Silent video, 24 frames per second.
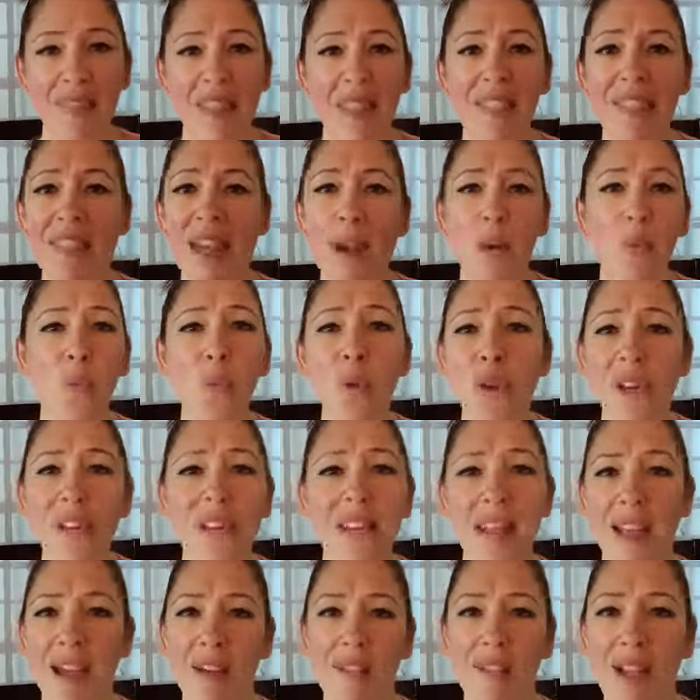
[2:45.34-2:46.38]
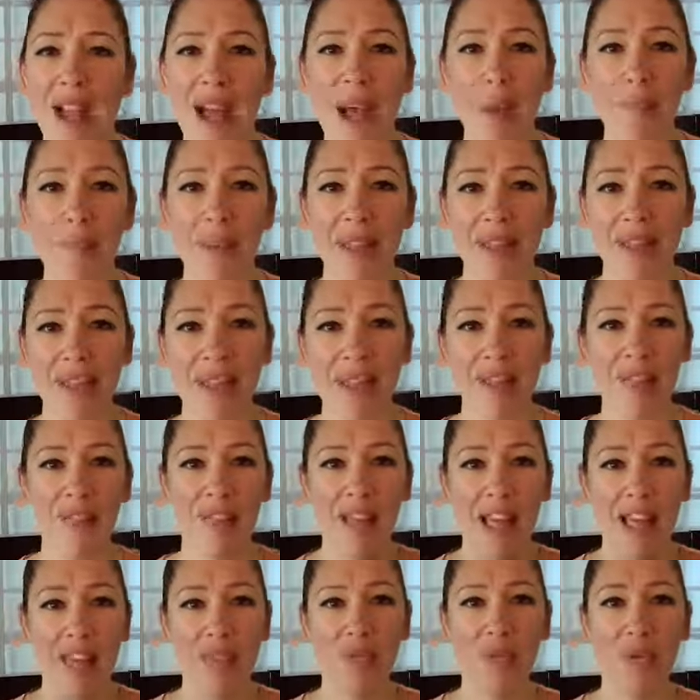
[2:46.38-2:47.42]
that wouldn't have happened if
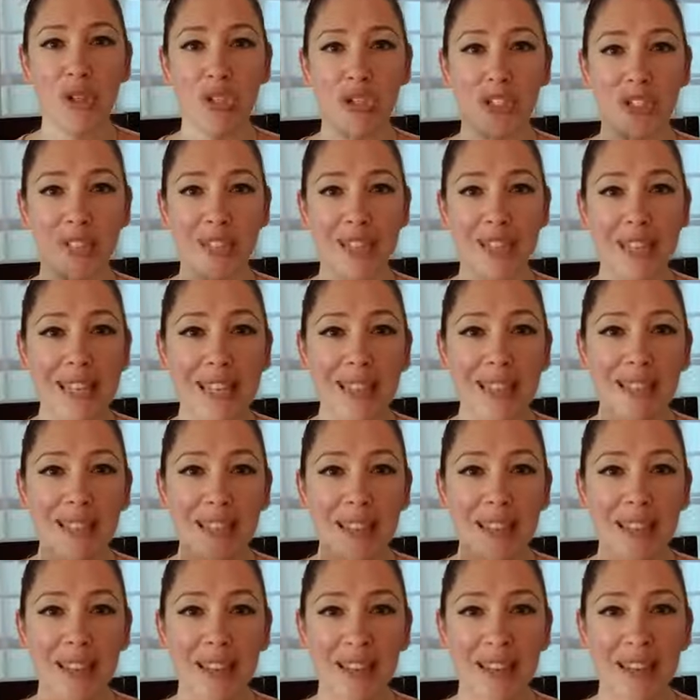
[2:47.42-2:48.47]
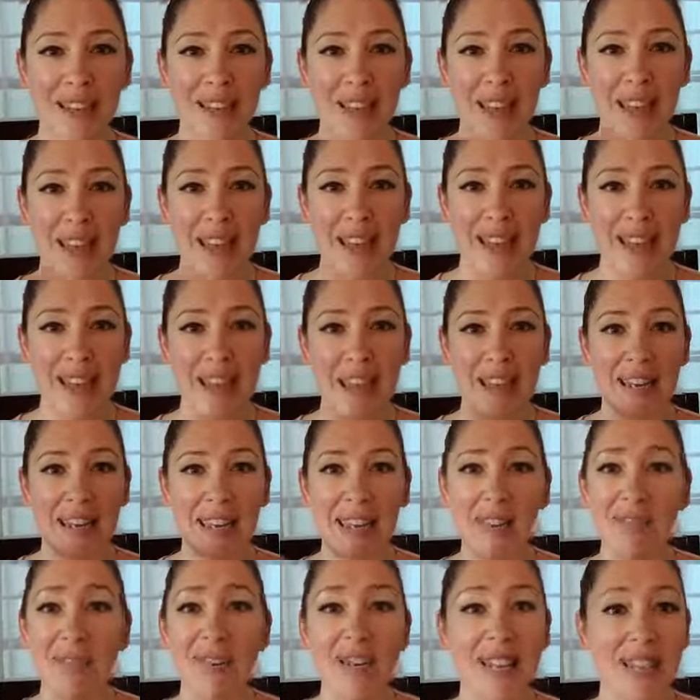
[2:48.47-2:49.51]
life was just easy and, and
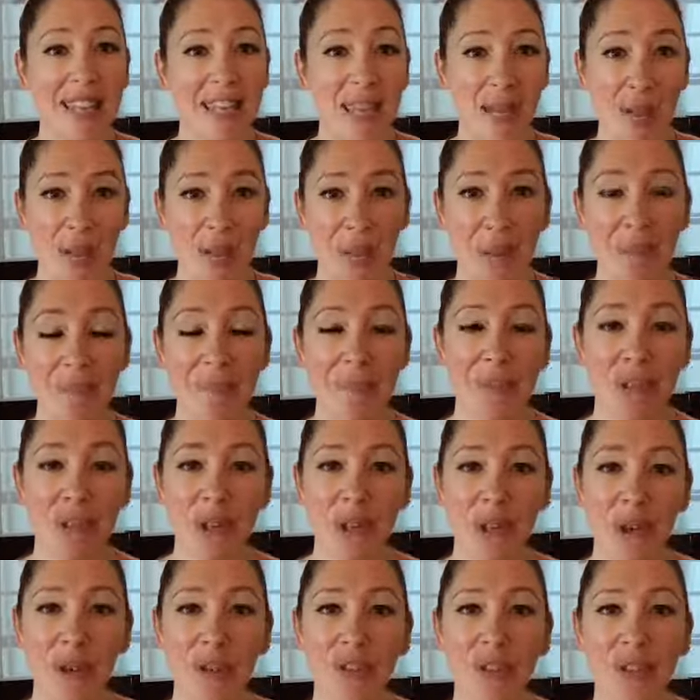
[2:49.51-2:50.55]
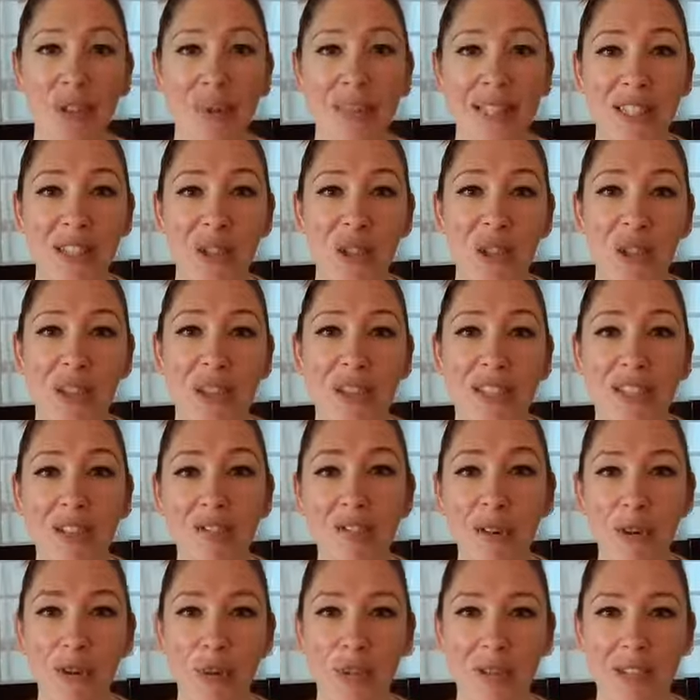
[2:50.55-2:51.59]
even keel, you know? So it's through the
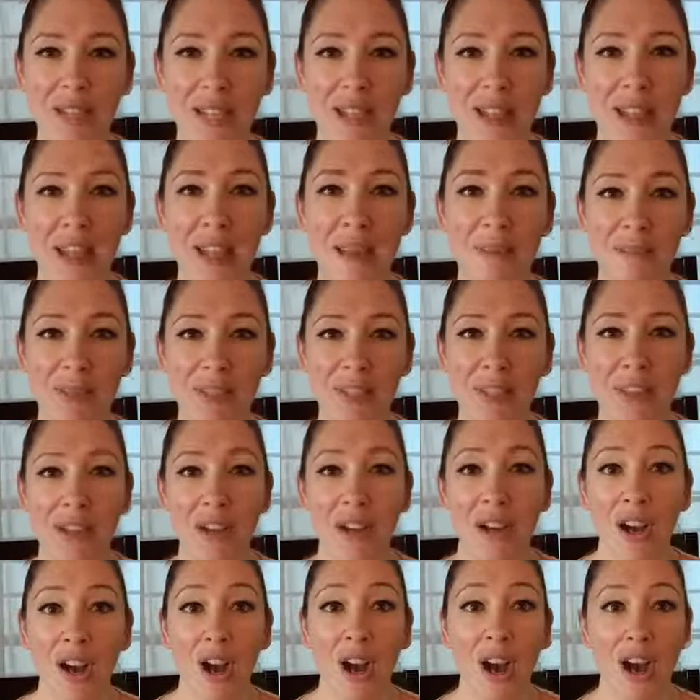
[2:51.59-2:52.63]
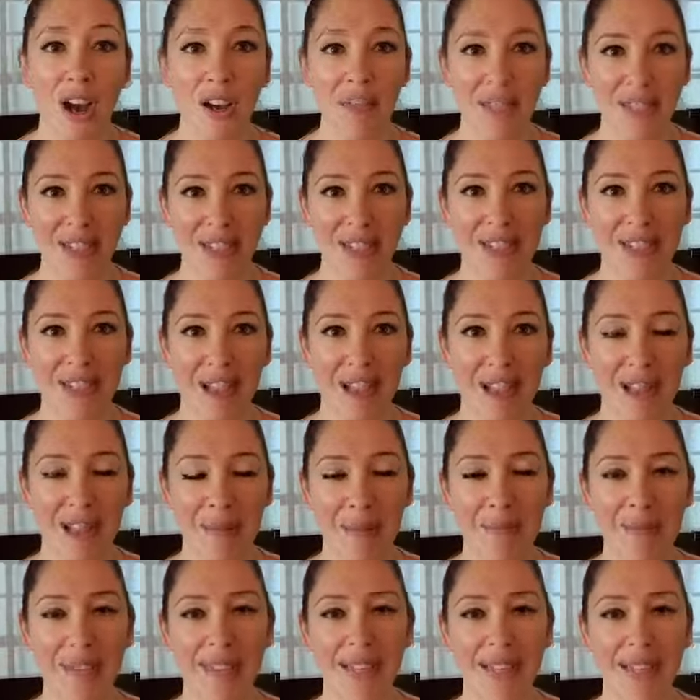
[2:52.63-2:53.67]
difficult times,
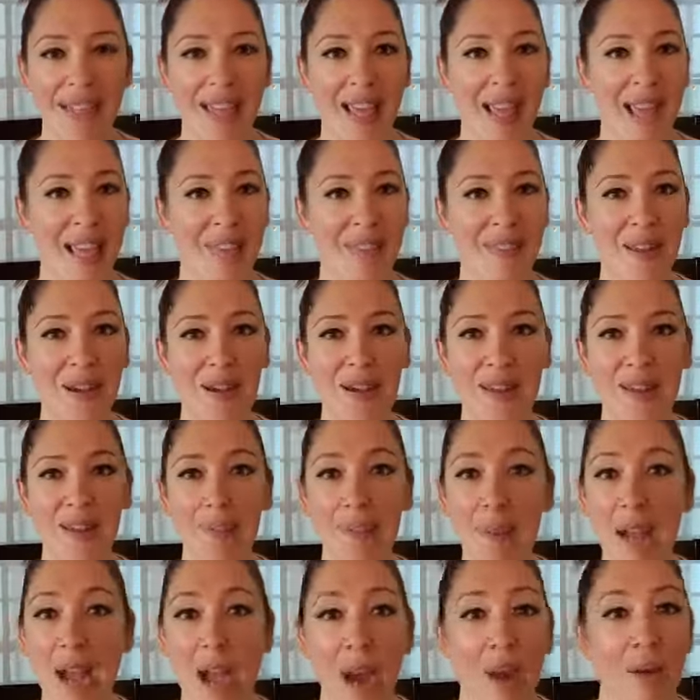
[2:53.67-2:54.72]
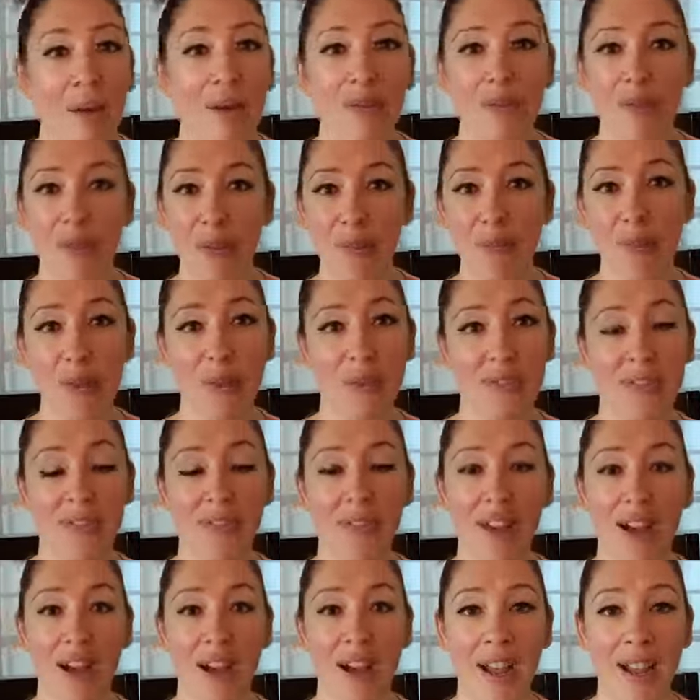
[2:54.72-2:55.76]
oftentimes, that there is powerful moves of
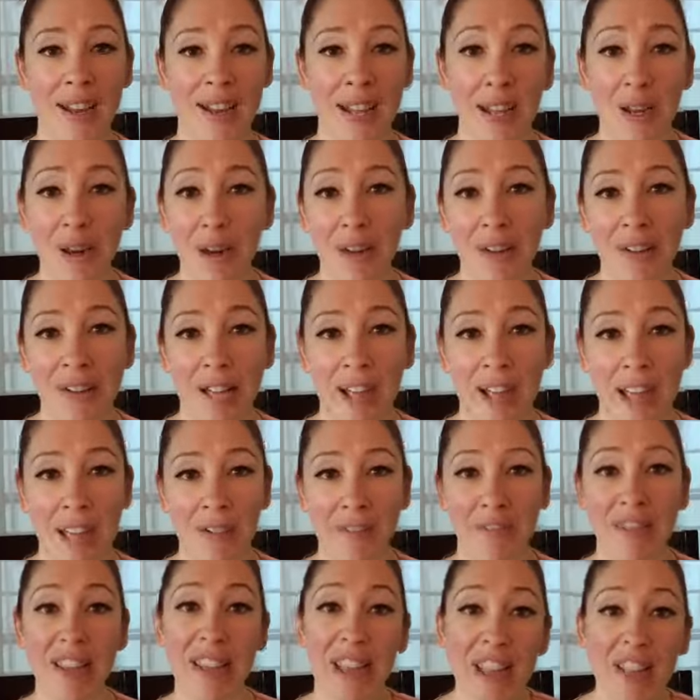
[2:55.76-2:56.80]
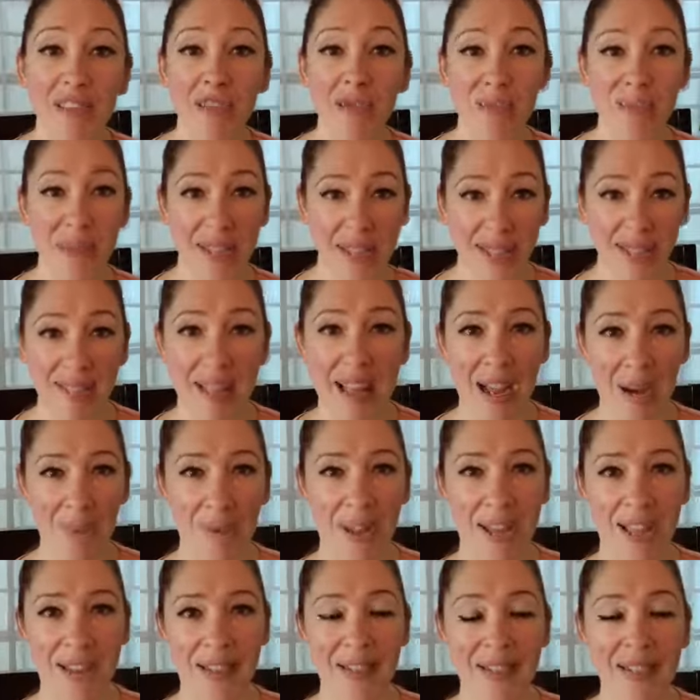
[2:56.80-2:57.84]
God in our life if we allow
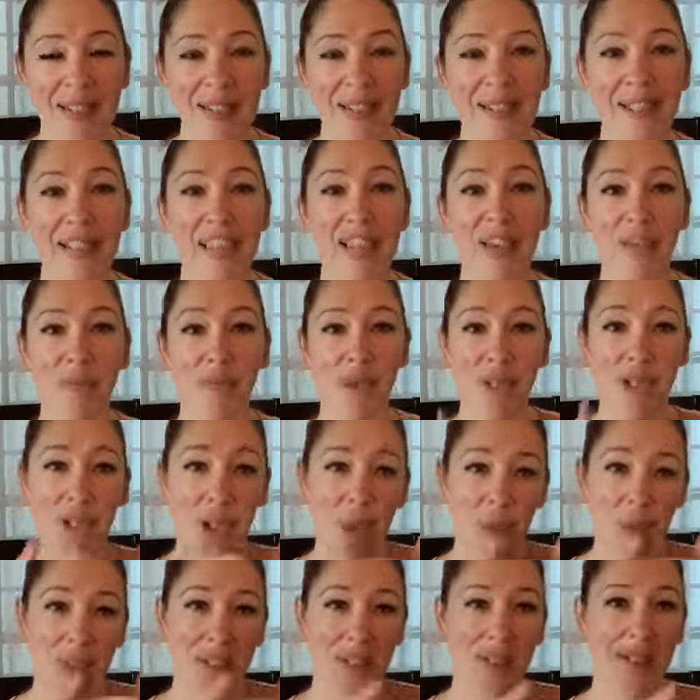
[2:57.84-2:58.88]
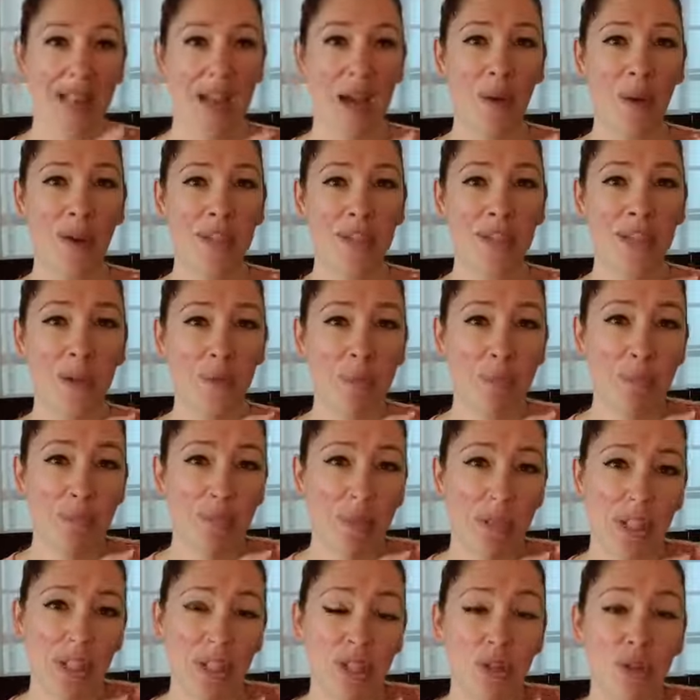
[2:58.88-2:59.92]
it. If we don't allow it to,
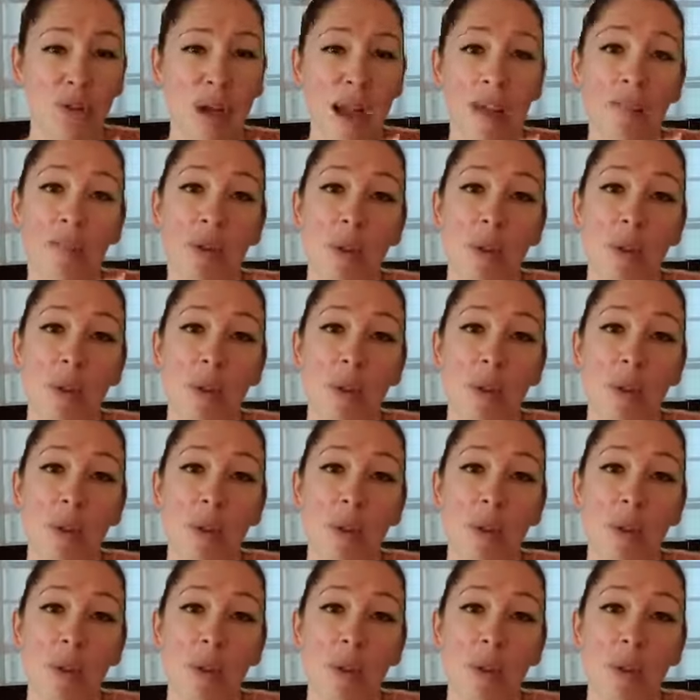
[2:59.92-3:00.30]
to drive